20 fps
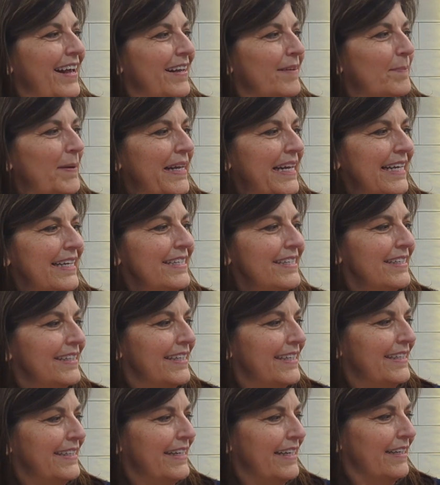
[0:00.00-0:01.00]
But
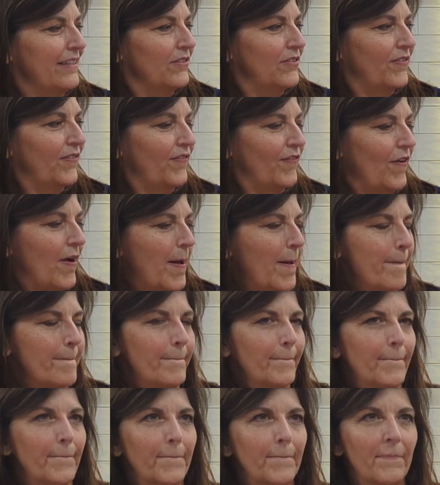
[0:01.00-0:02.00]
Inulin is
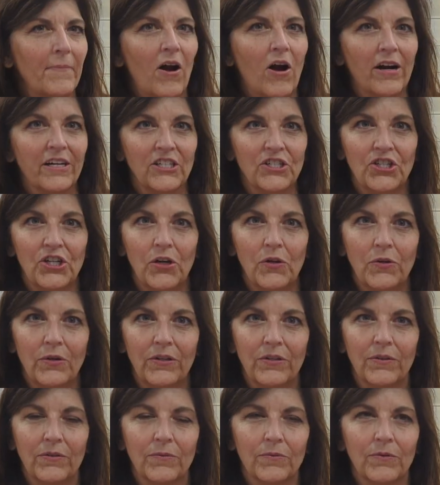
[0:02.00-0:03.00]
from artichoke
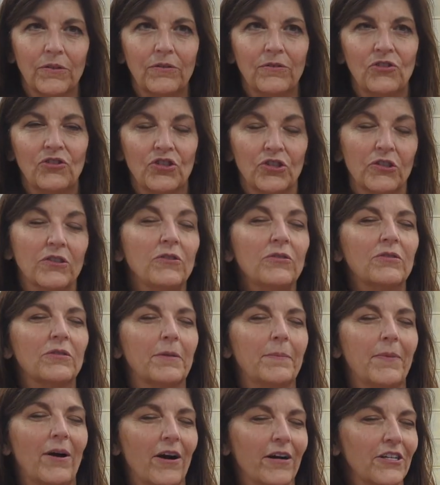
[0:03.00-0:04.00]
roots,
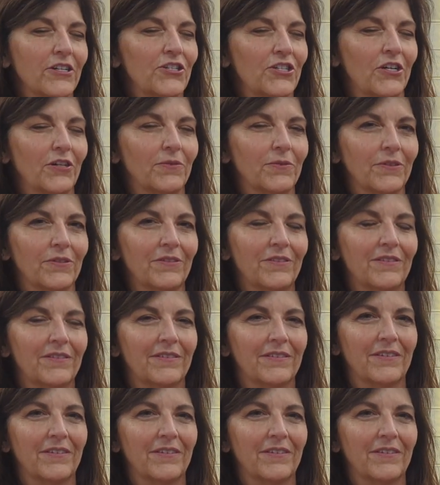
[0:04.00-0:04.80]
Jerusalem artichoke roots.